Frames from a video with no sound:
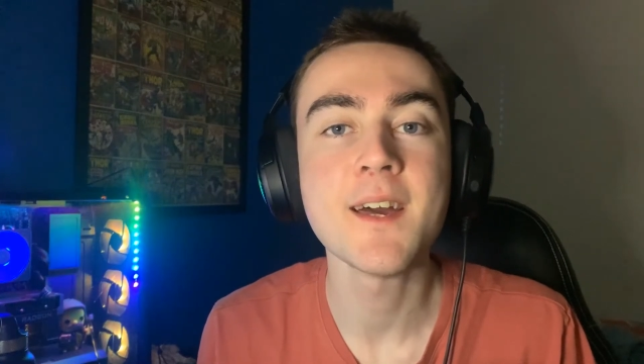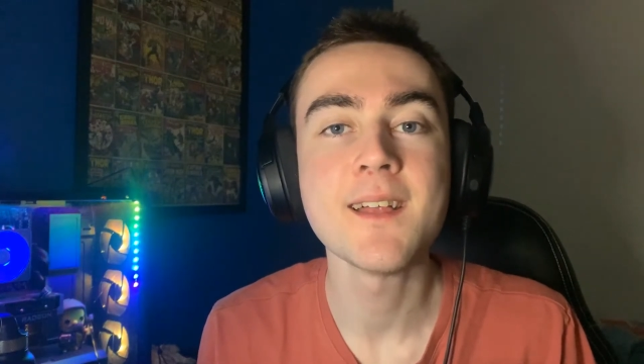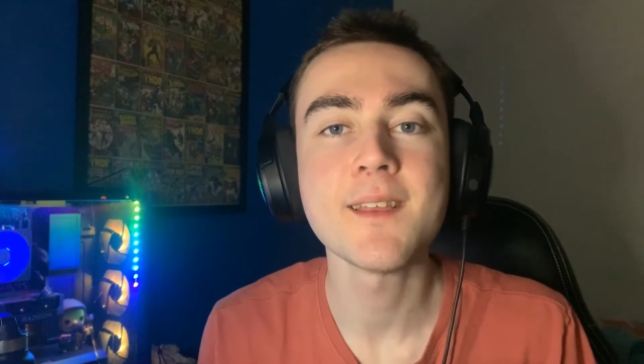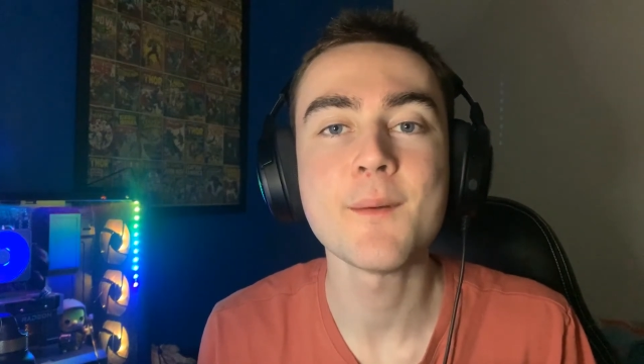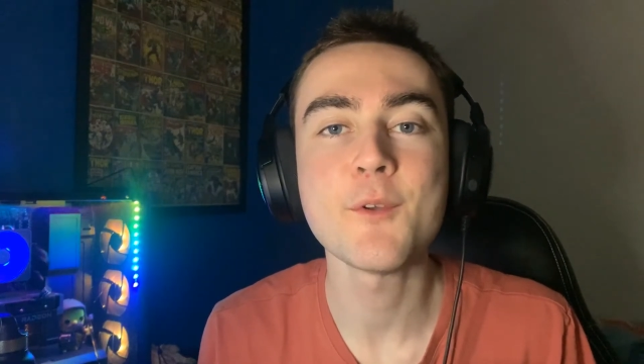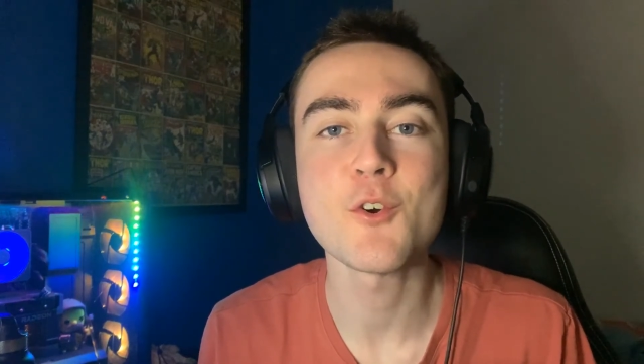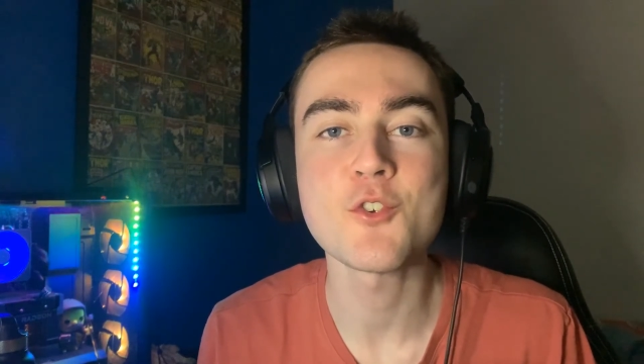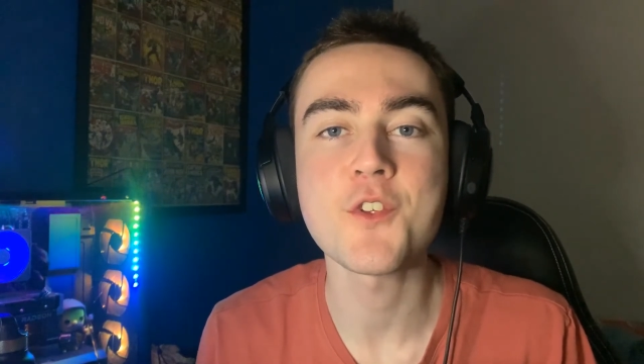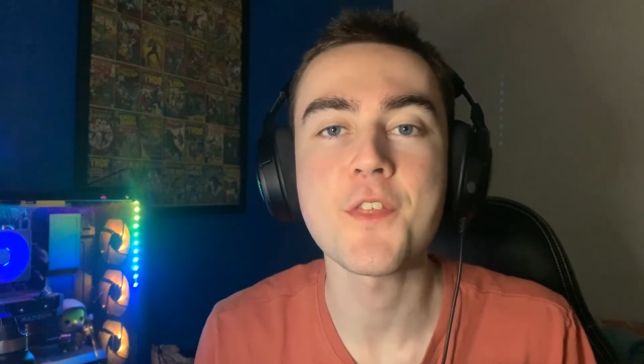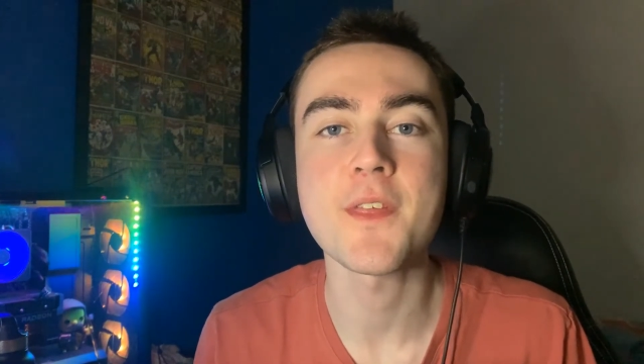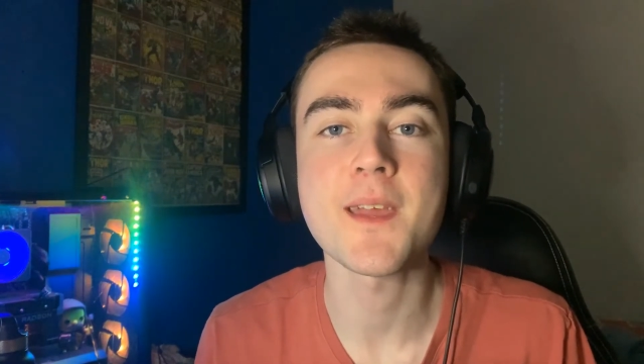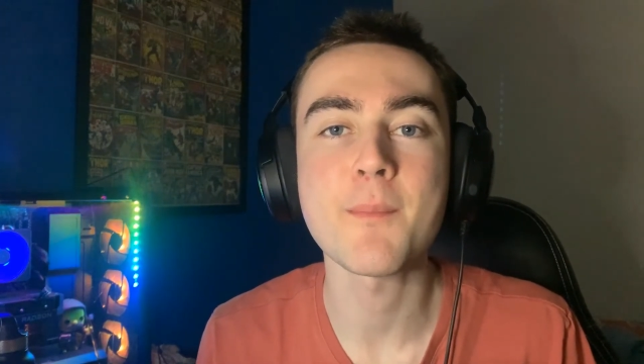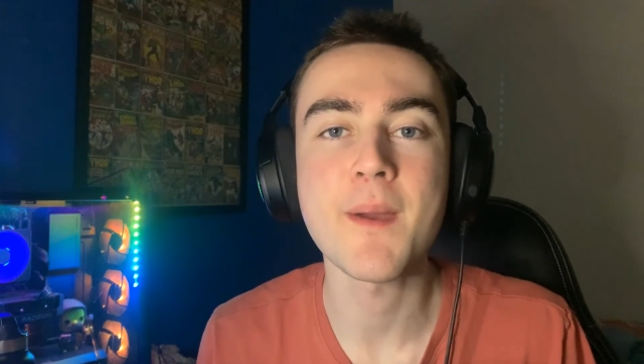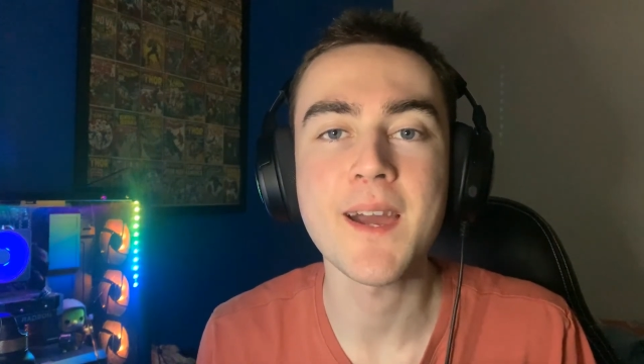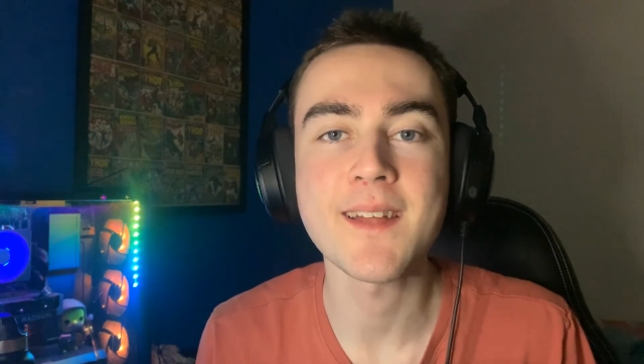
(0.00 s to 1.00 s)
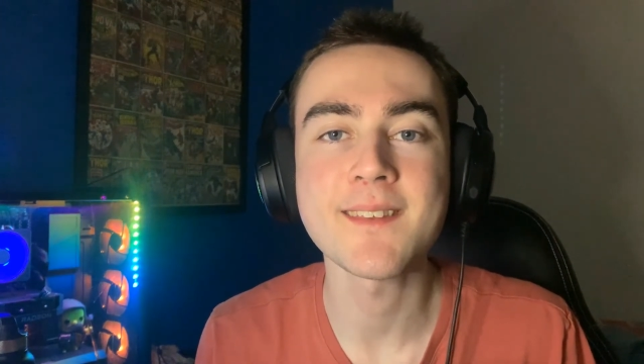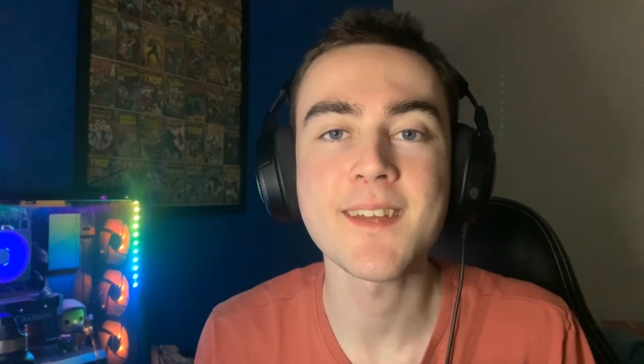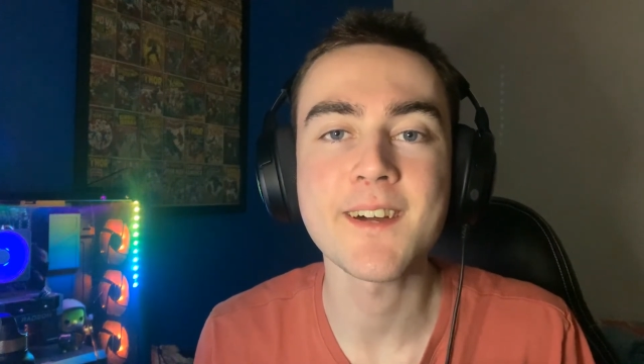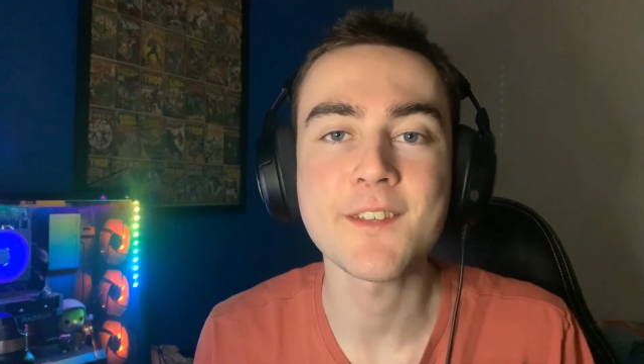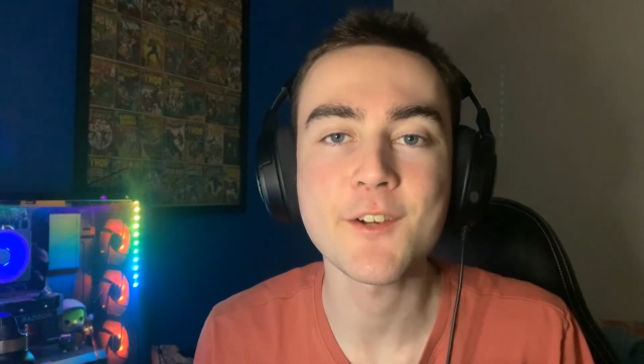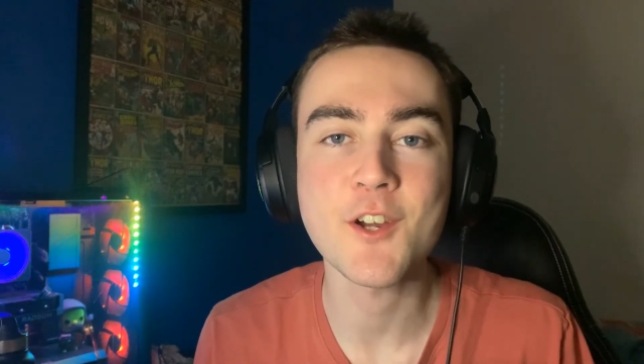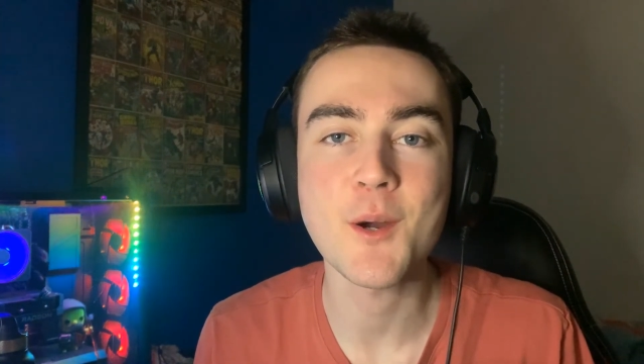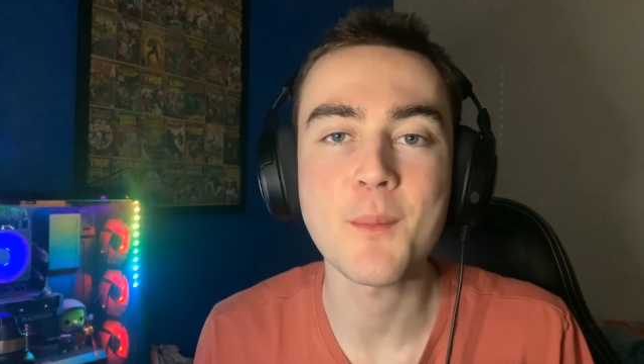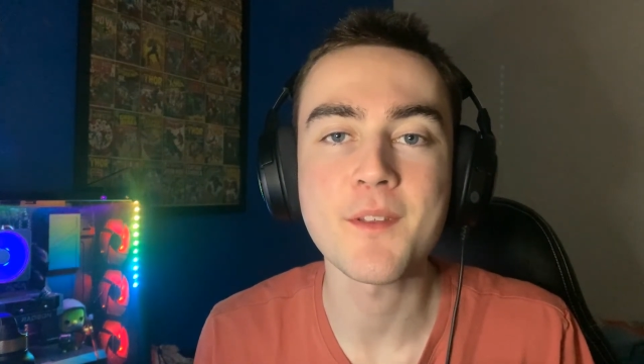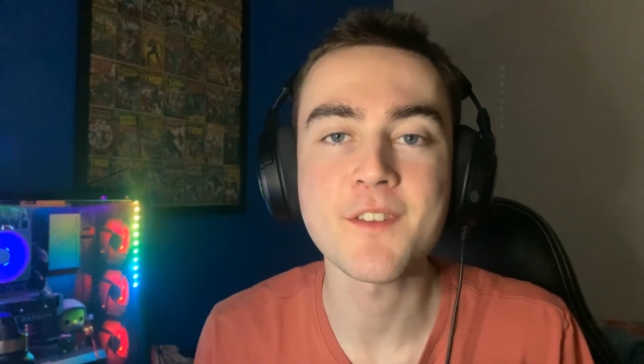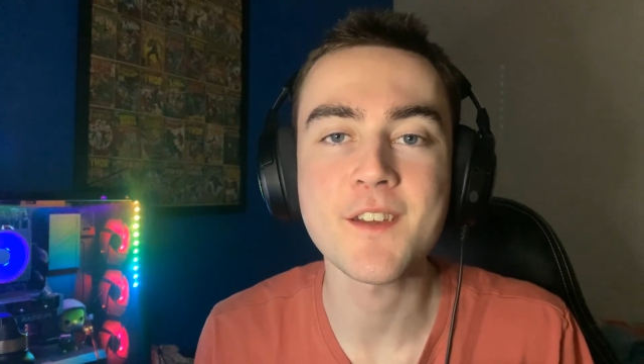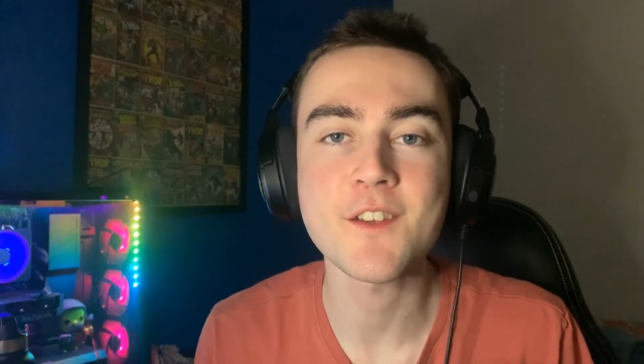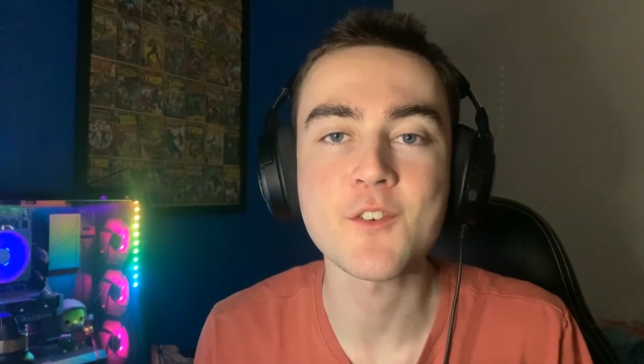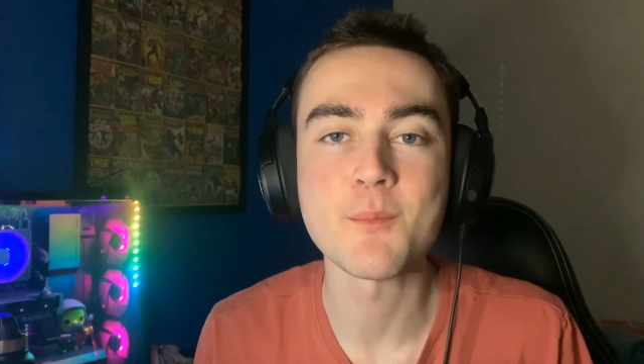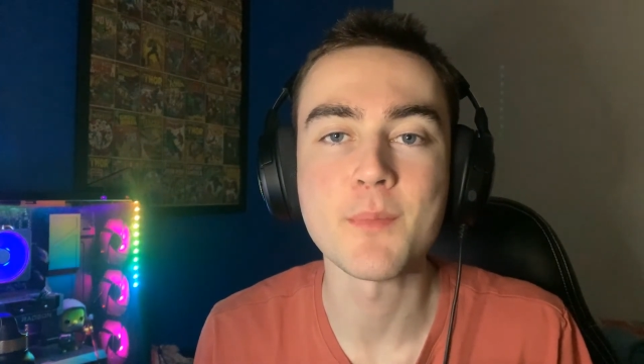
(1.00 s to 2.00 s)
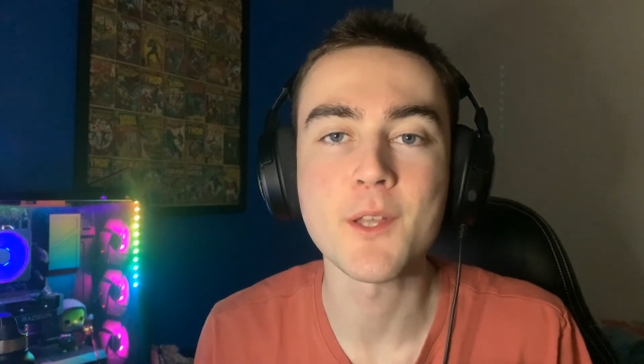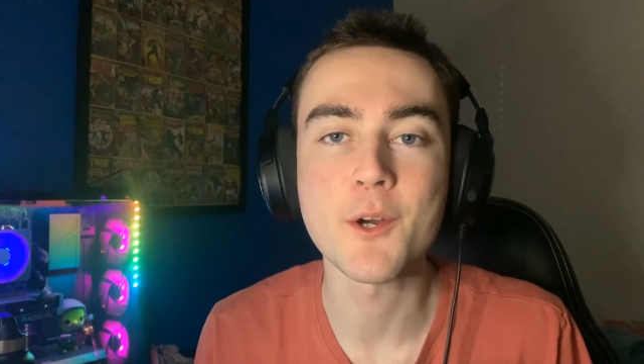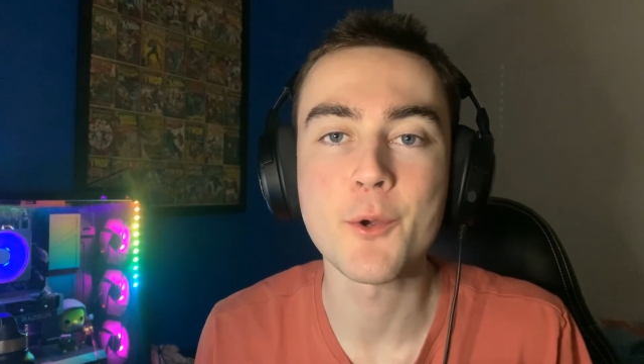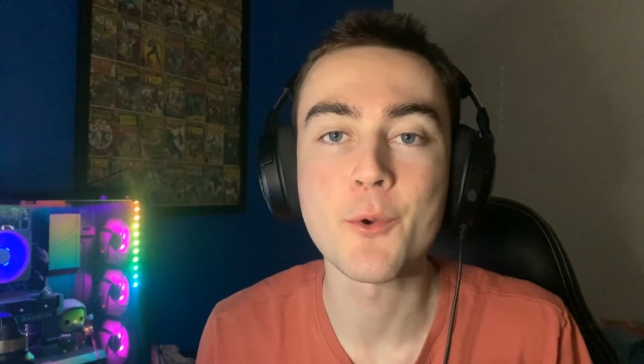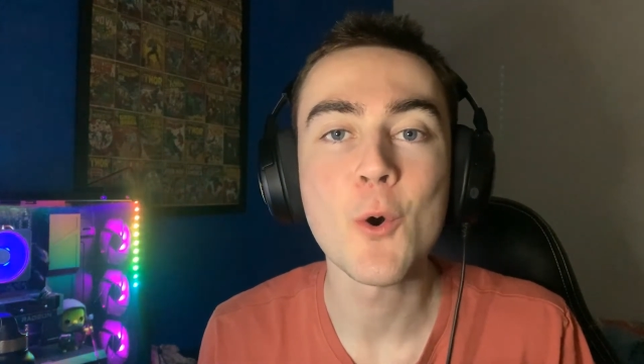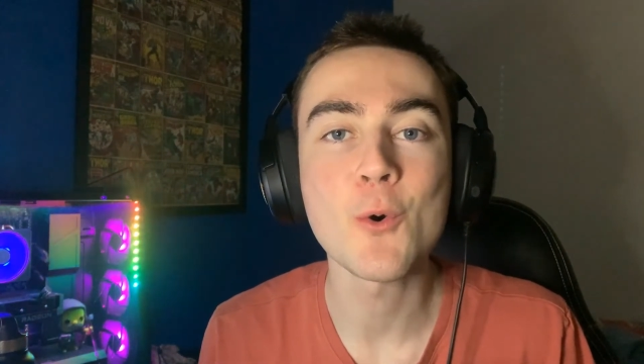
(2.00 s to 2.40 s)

Let me know what you think about it down in the comment section below.